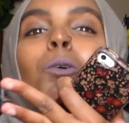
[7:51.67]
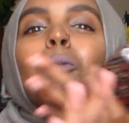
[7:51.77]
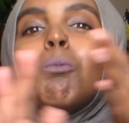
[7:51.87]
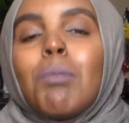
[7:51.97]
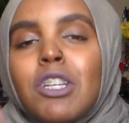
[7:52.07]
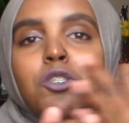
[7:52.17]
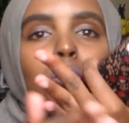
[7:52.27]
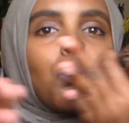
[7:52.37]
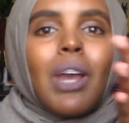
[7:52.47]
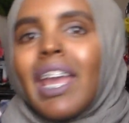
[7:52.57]
Oh,
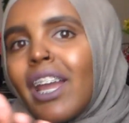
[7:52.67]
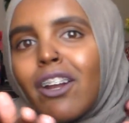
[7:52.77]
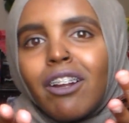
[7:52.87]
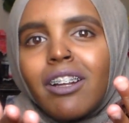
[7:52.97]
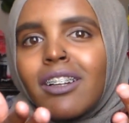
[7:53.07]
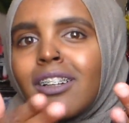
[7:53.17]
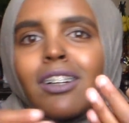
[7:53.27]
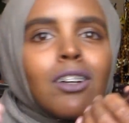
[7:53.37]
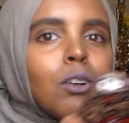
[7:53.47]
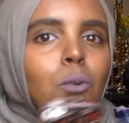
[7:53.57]
bish, where?
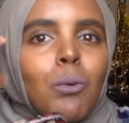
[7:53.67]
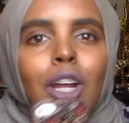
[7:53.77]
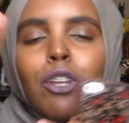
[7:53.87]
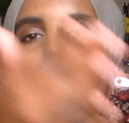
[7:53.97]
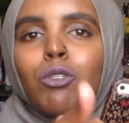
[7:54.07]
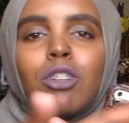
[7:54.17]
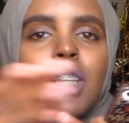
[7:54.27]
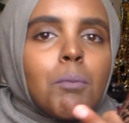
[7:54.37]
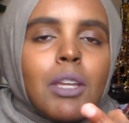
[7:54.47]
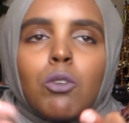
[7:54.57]
Where do you
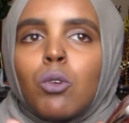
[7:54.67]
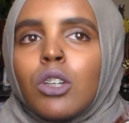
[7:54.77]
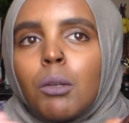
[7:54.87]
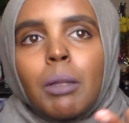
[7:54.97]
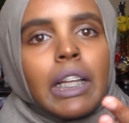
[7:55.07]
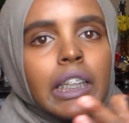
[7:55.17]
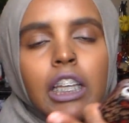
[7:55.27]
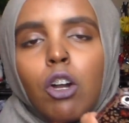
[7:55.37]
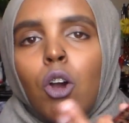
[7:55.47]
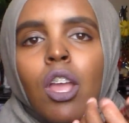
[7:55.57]
see me doing something
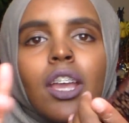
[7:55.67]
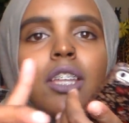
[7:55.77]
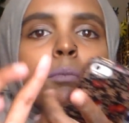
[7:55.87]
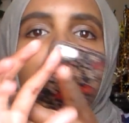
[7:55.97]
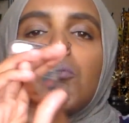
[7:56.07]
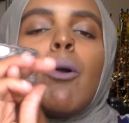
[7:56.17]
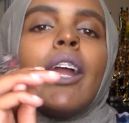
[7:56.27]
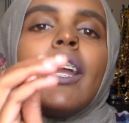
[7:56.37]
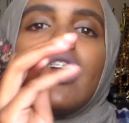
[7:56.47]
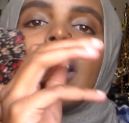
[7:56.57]
illegal? Is me
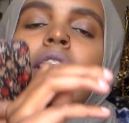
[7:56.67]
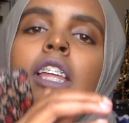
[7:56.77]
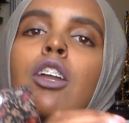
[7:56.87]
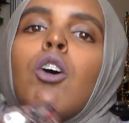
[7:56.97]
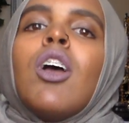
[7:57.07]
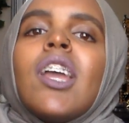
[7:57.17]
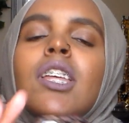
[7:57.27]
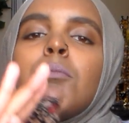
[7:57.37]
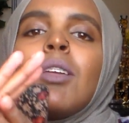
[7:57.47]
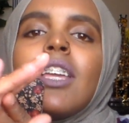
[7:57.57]
praying illegal?
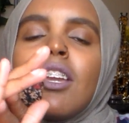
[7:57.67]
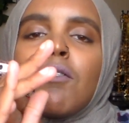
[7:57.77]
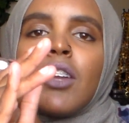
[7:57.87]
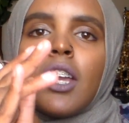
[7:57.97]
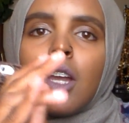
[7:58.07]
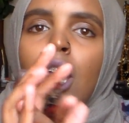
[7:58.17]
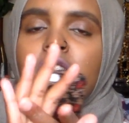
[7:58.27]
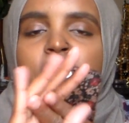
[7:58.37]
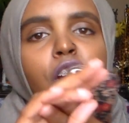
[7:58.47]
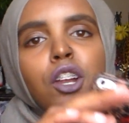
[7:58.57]
Is me giving
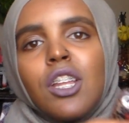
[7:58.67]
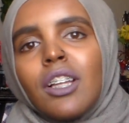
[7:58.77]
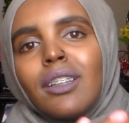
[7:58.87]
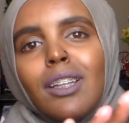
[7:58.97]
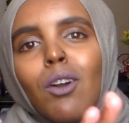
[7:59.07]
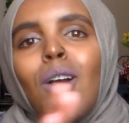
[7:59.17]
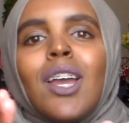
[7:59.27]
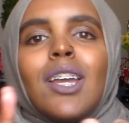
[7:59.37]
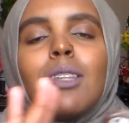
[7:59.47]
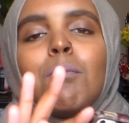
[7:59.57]
charity illegal?
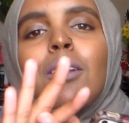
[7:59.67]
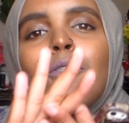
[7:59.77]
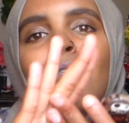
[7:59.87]
Is me